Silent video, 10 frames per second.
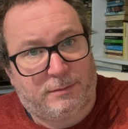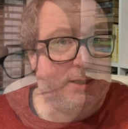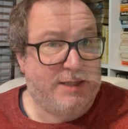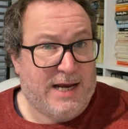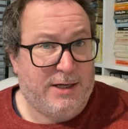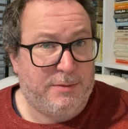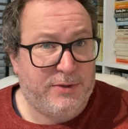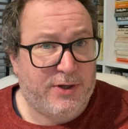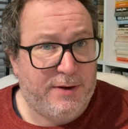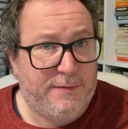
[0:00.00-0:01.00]
Tandem
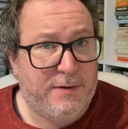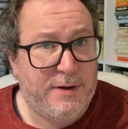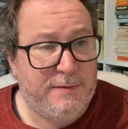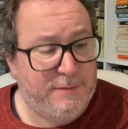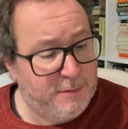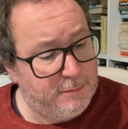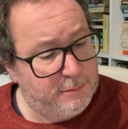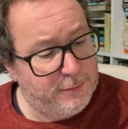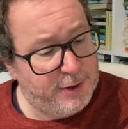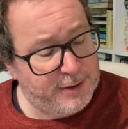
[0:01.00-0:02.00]
Sci-Fi
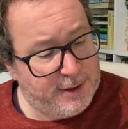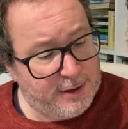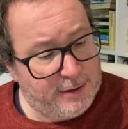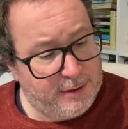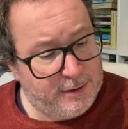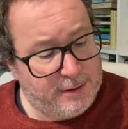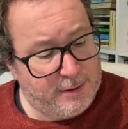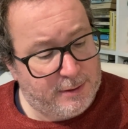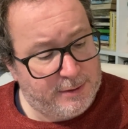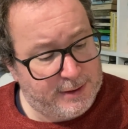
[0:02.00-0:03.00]
from
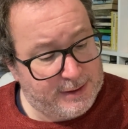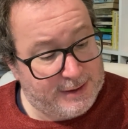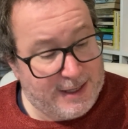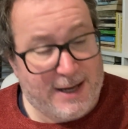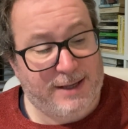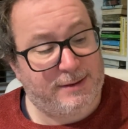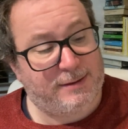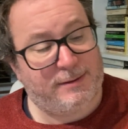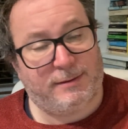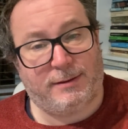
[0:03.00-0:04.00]

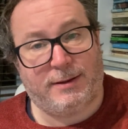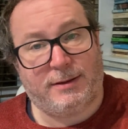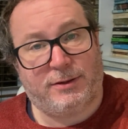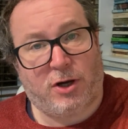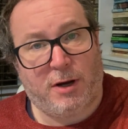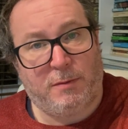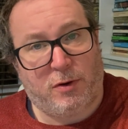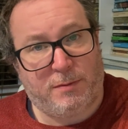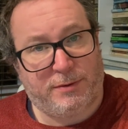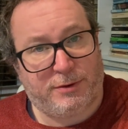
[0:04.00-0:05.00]
1968, The Time
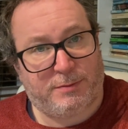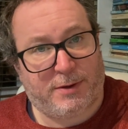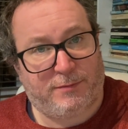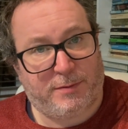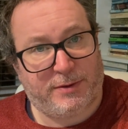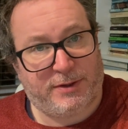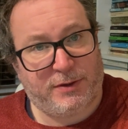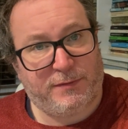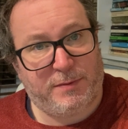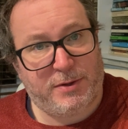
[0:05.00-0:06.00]
Hoppers by Robert
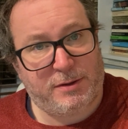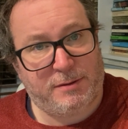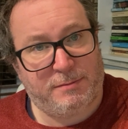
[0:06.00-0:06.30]
Silverberg,